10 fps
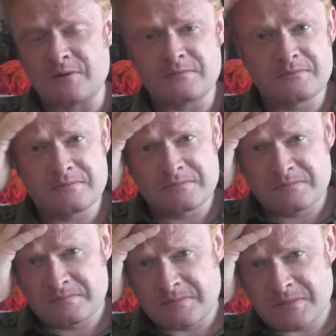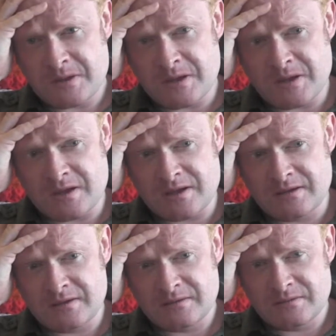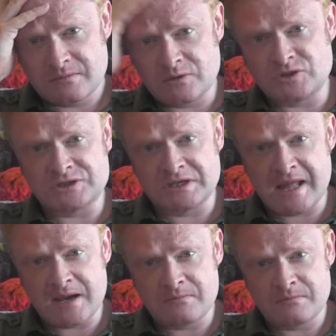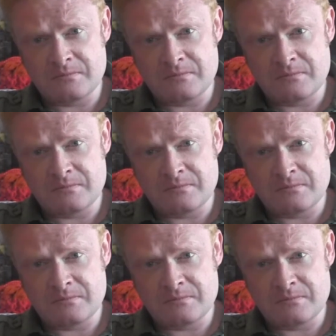on. Quote Churchill again.